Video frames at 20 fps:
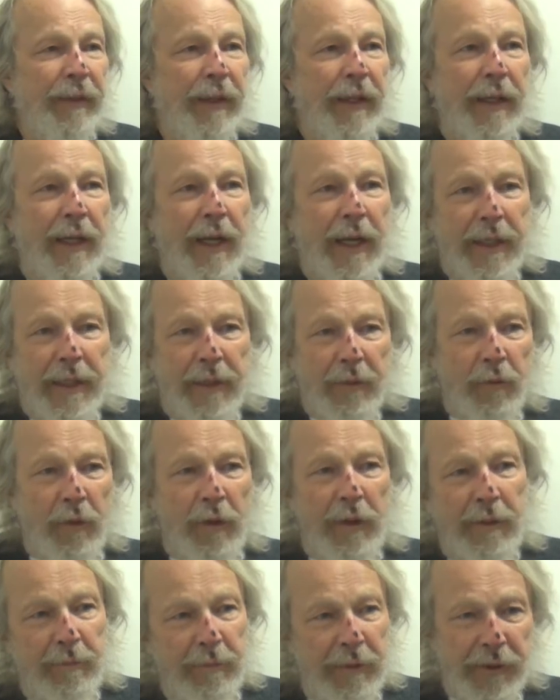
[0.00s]
and I didn't
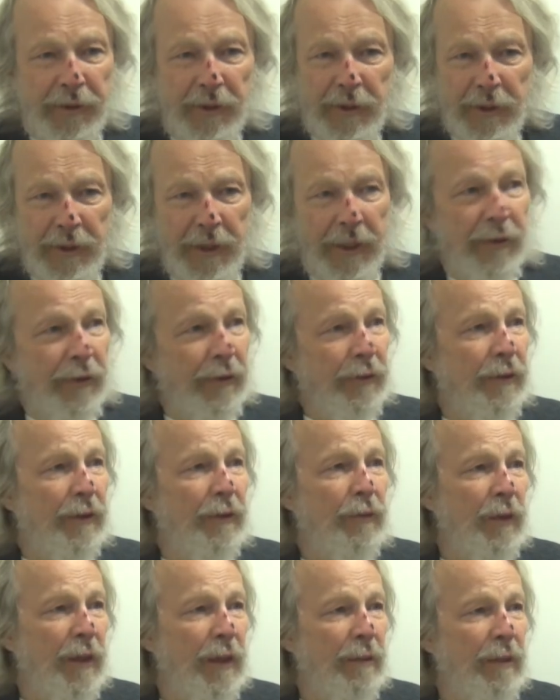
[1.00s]
want to miss the 10:30
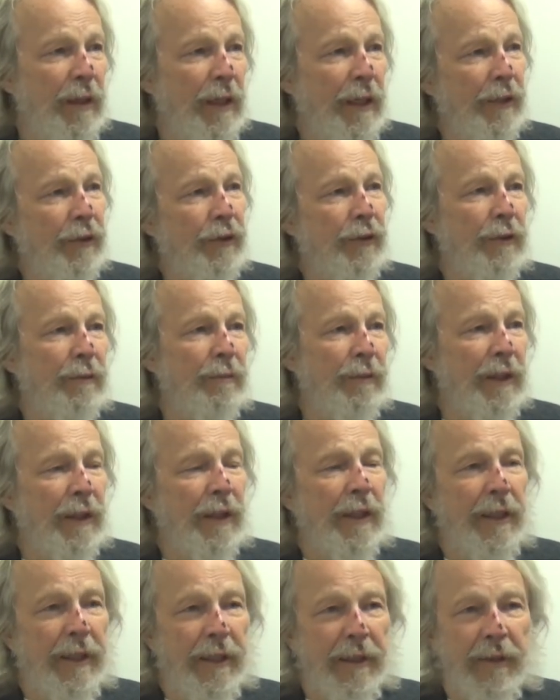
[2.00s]
WebEx or be
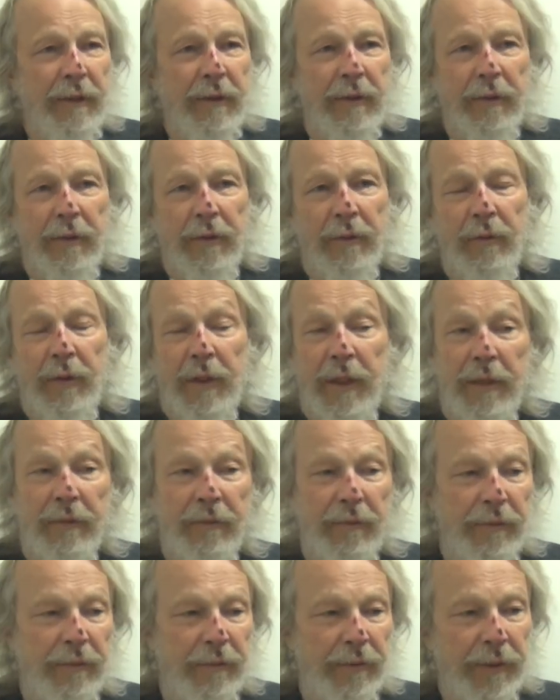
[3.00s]
late or,
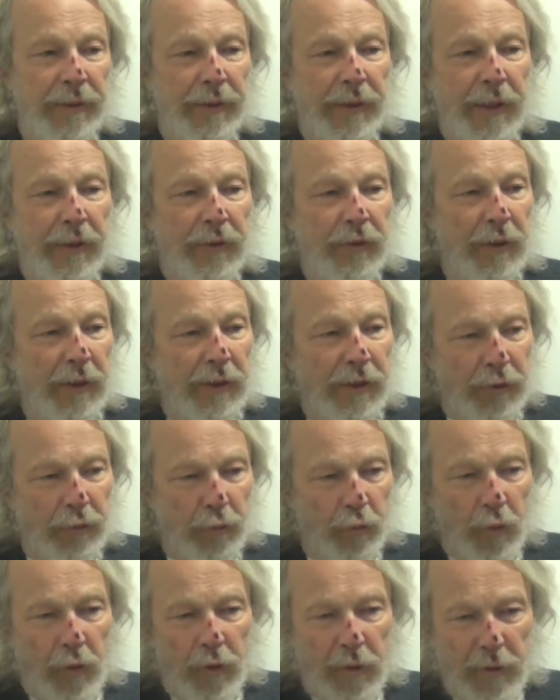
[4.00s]
whatever. And I, so I just
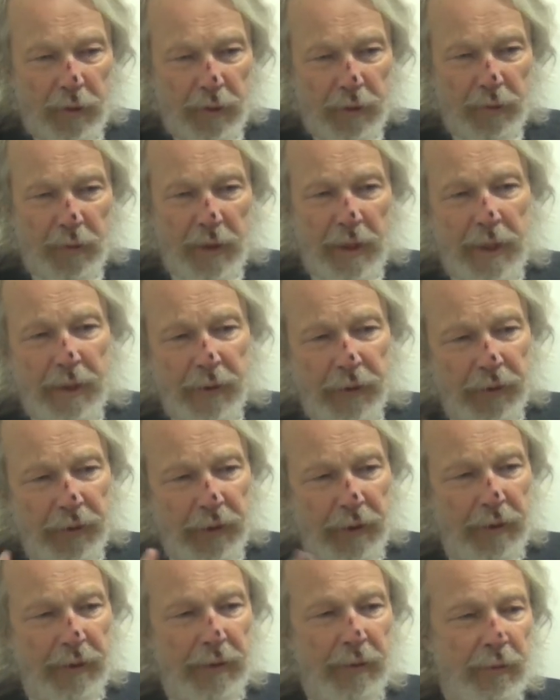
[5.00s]
whirled around and
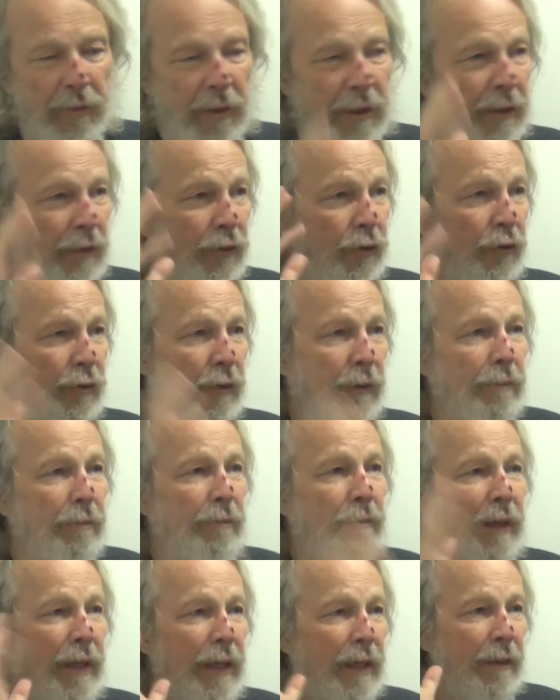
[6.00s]
started to run. Trip,
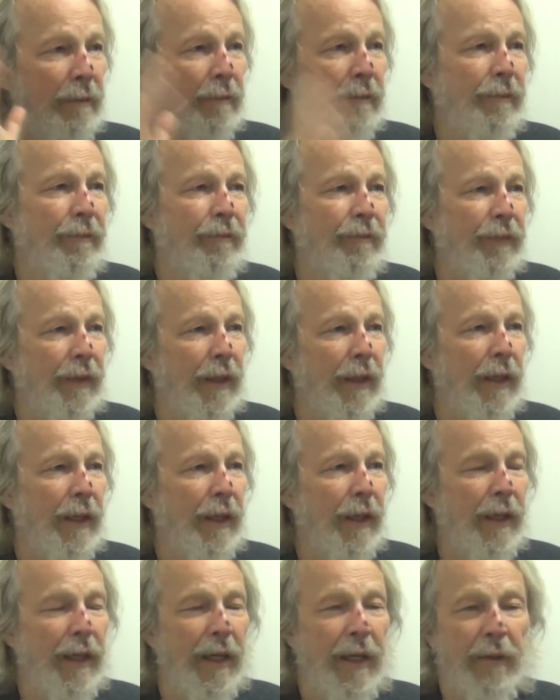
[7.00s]
bam,
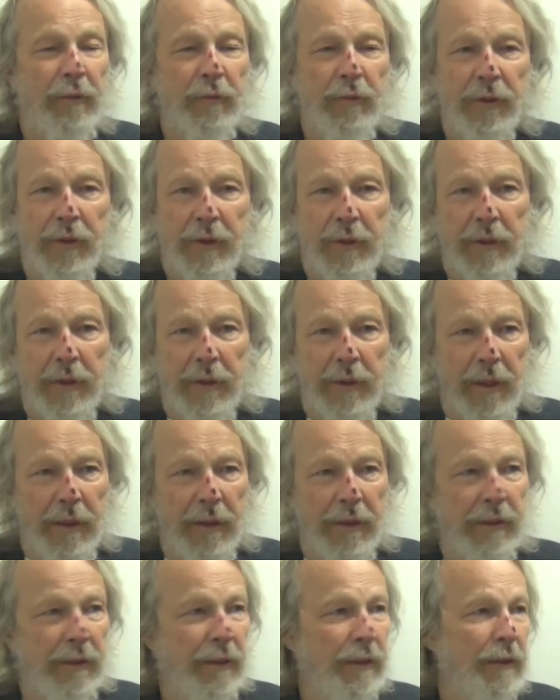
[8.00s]
and it was
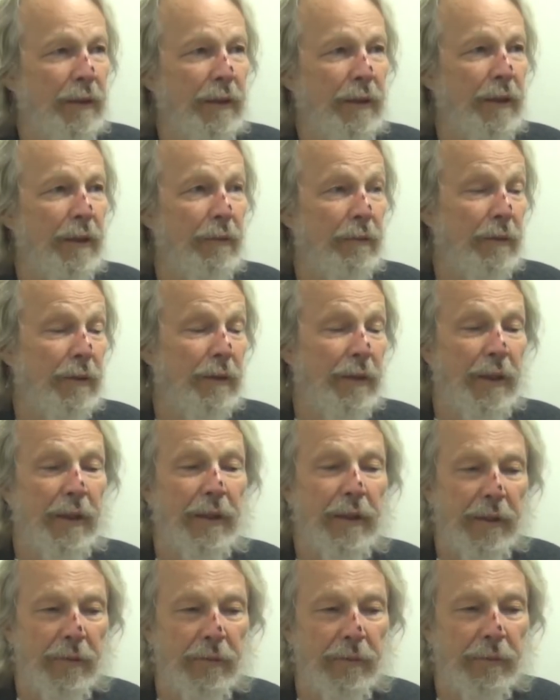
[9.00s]
uh, just it was
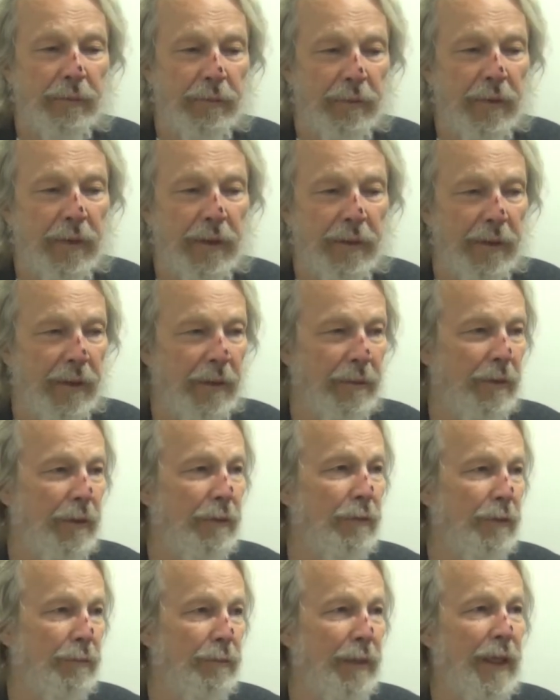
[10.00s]
it was pretty
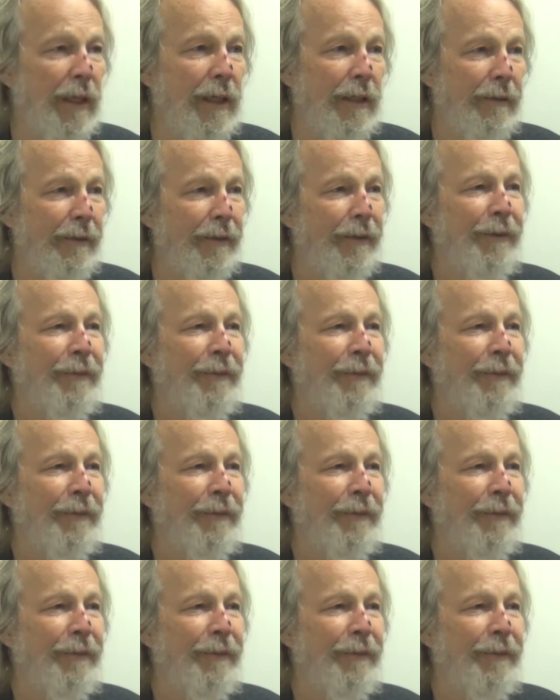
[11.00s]
it was bad.